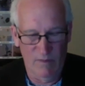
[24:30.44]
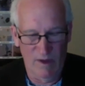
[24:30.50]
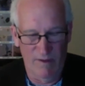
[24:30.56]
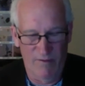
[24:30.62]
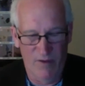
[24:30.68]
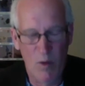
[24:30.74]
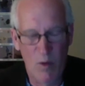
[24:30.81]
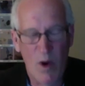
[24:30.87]

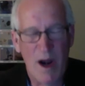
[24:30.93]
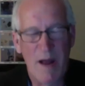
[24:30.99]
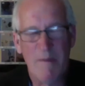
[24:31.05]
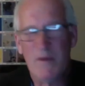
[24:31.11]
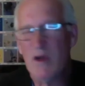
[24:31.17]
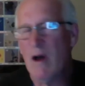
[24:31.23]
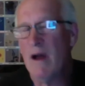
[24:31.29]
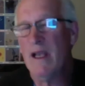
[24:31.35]
for what I'm
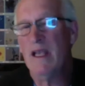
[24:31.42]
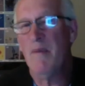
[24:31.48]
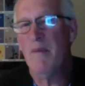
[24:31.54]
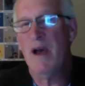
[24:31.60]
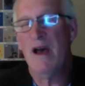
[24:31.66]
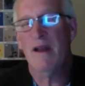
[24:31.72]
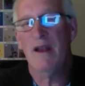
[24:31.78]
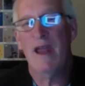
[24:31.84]
talking
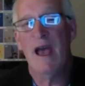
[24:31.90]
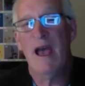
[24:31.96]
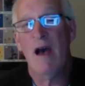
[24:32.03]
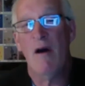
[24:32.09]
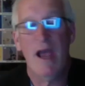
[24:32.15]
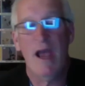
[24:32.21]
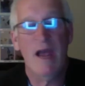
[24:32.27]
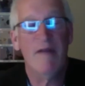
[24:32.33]
about
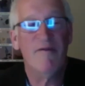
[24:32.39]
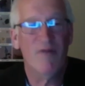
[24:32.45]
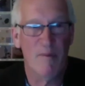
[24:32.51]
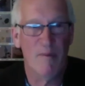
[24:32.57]
now and for